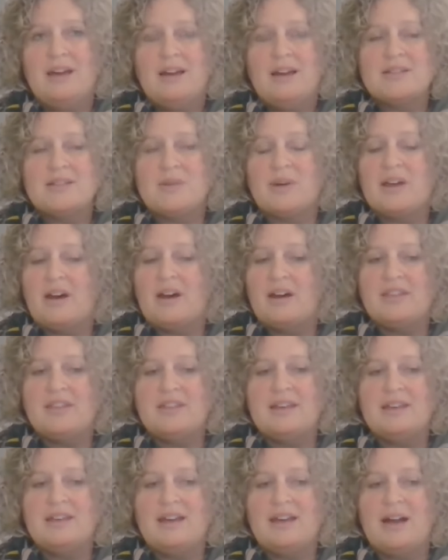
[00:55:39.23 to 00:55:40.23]
So I
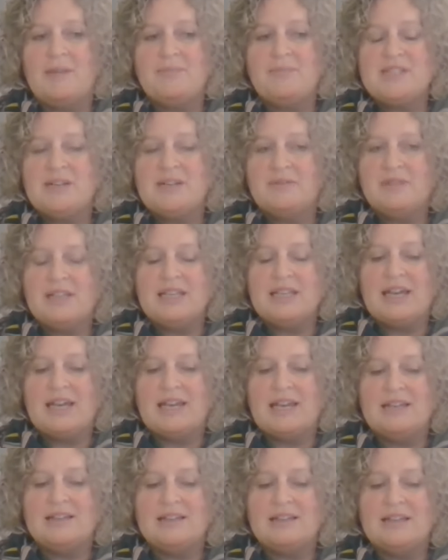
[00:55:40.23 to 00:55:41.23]
think definitely
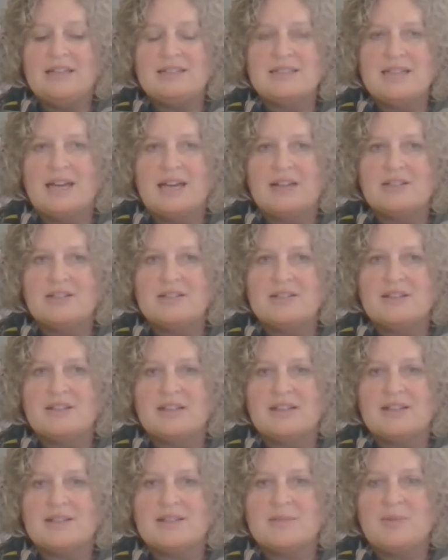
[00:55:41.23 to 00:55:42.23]
getting in touch as
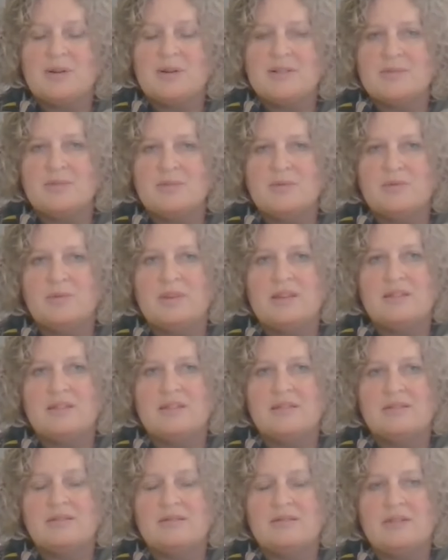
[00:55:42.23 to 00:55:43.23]
early as possible with
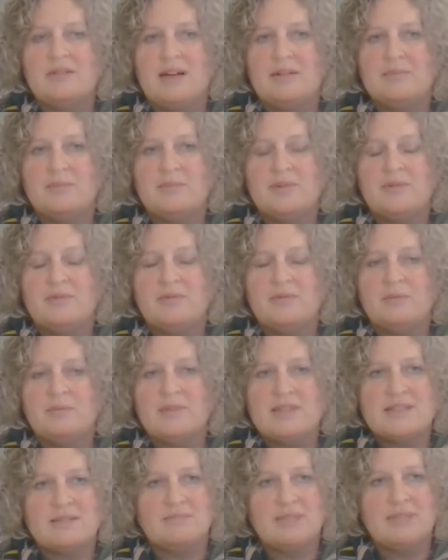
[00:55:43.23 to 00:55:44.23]

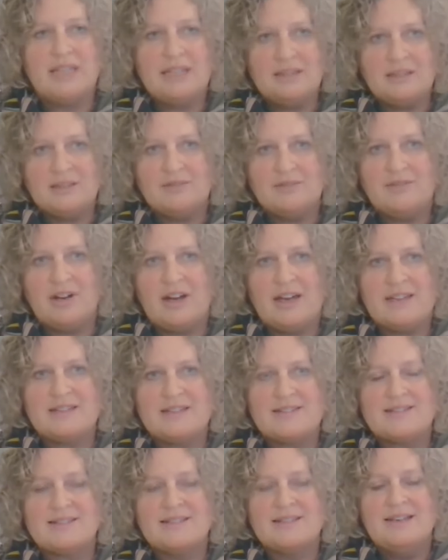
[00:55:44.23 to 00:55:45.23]
some legal
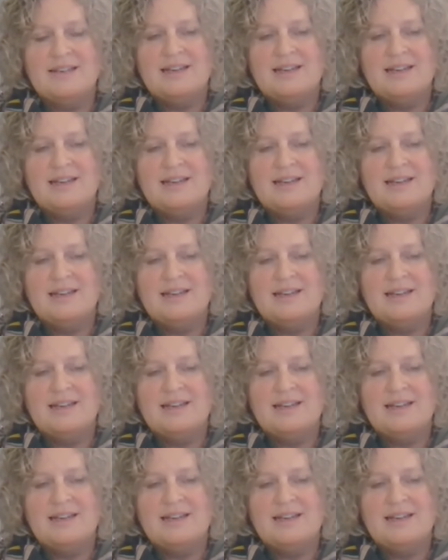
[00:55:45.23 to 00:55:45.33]
advice,